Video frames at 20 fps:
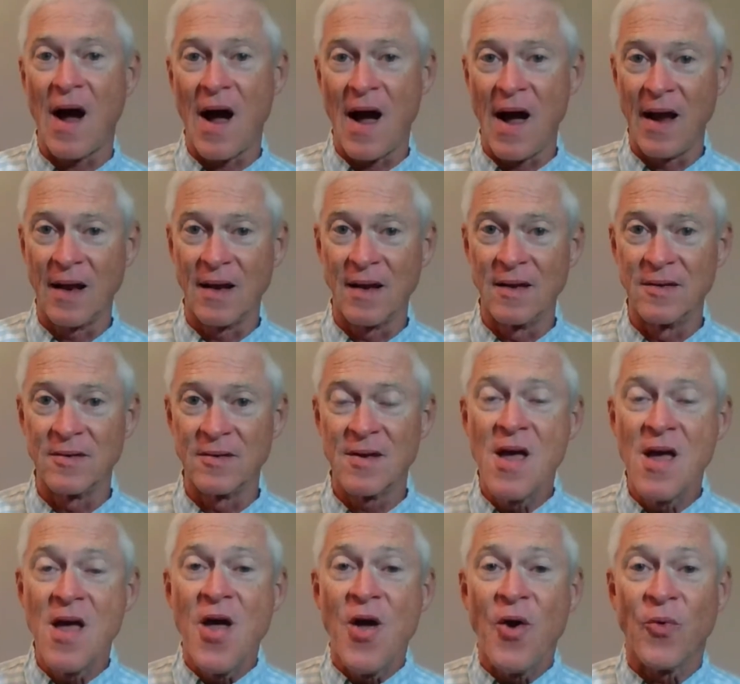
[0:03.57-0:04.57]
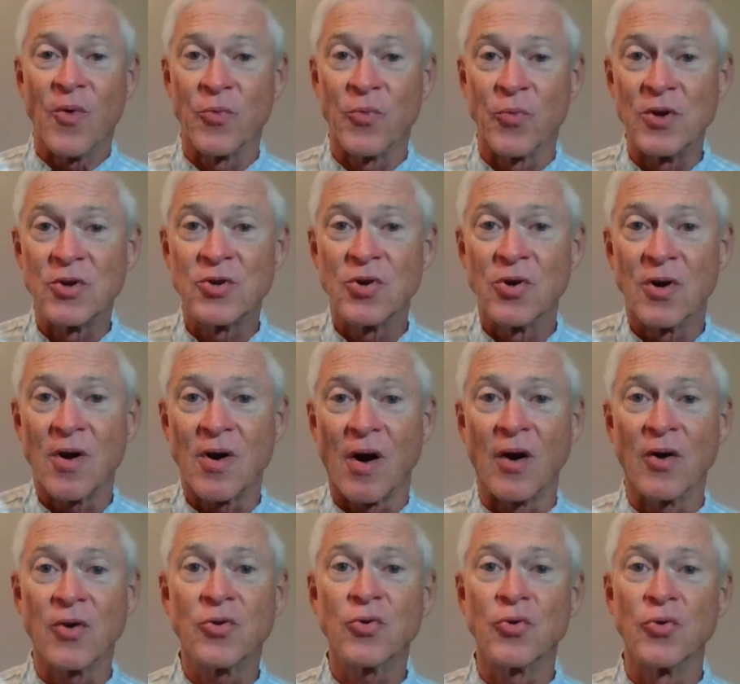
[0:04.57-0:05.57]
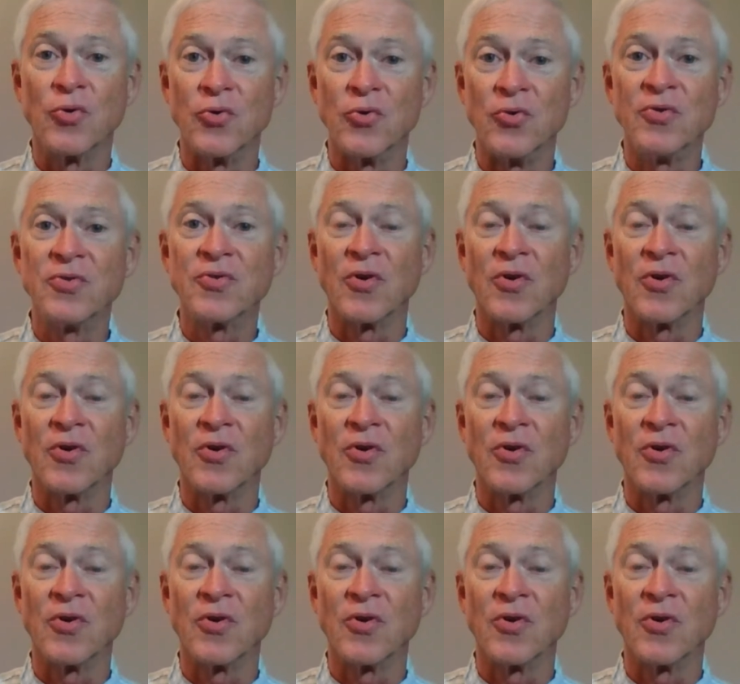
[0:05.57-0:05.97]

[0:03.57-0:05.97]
Island when we took our cruise